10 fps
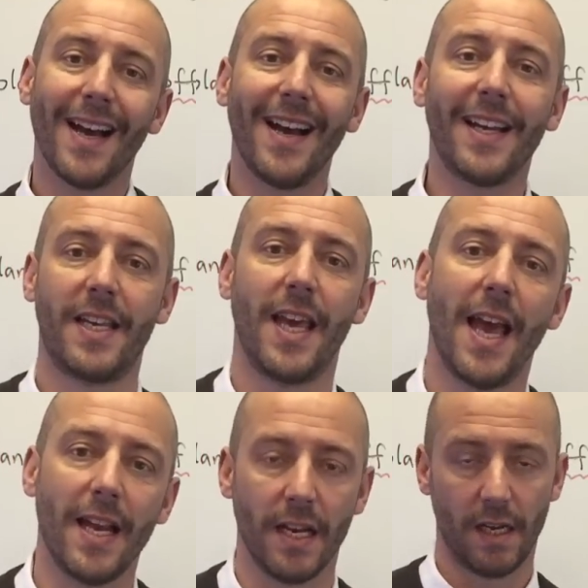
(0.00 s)

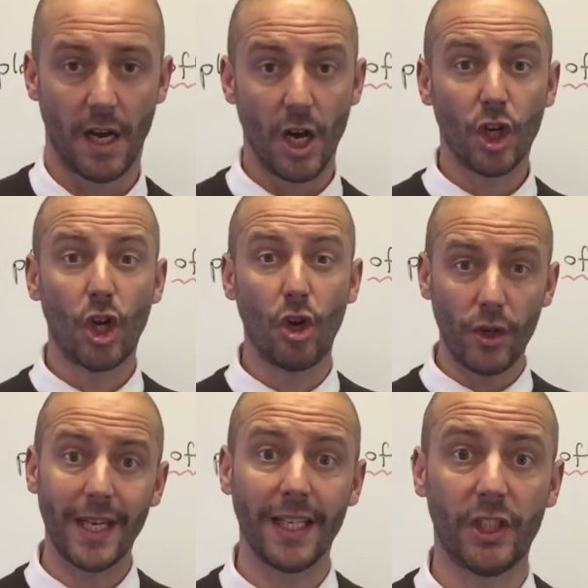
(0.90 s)
Again, a good
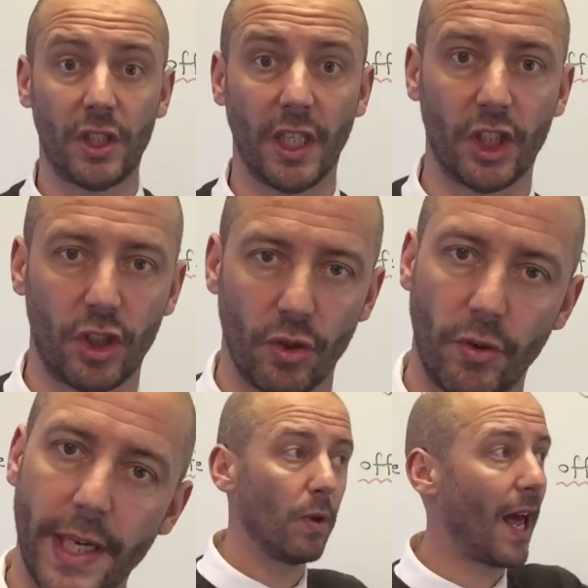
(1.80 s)
English
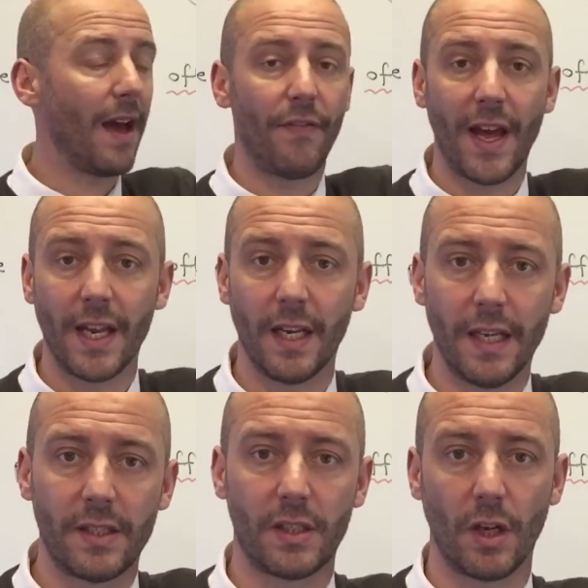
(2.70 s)
dictionary will have a
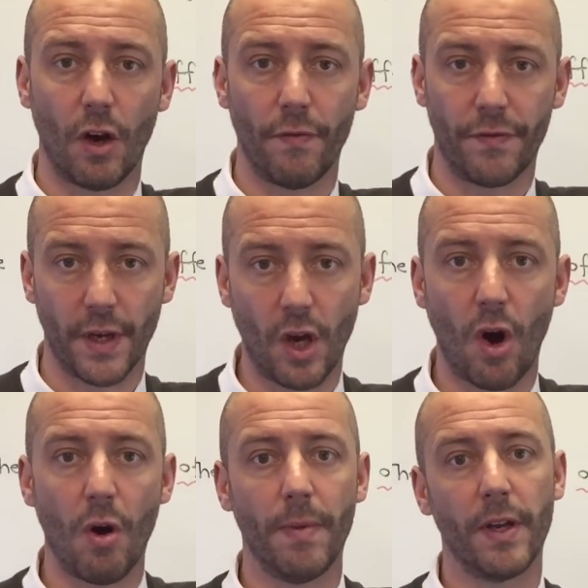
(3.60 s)
list of the
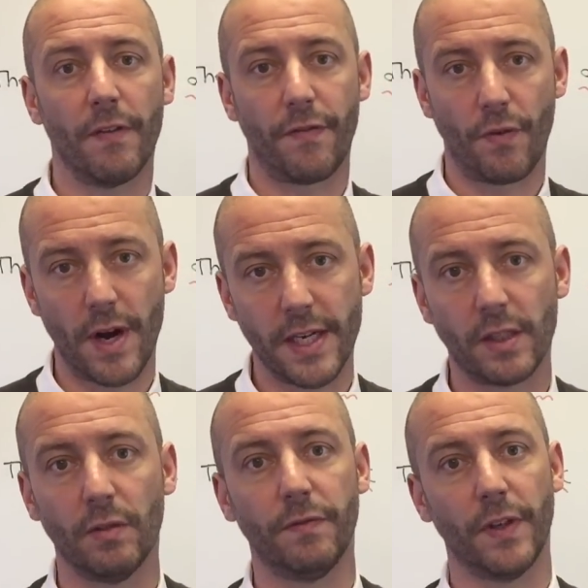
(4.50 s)
common
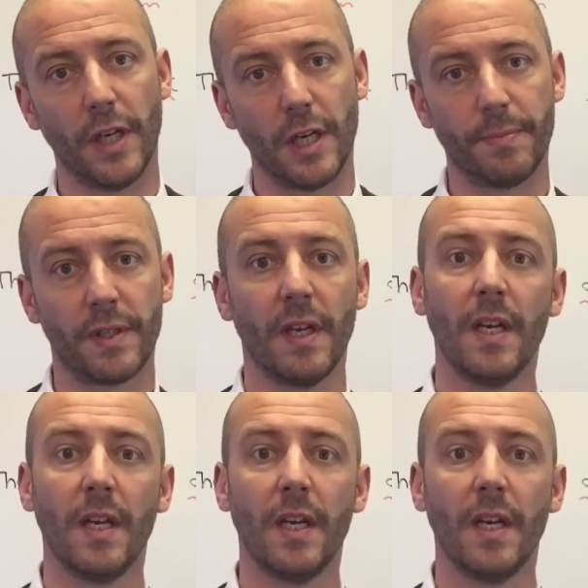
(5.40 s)
phrasal verbs.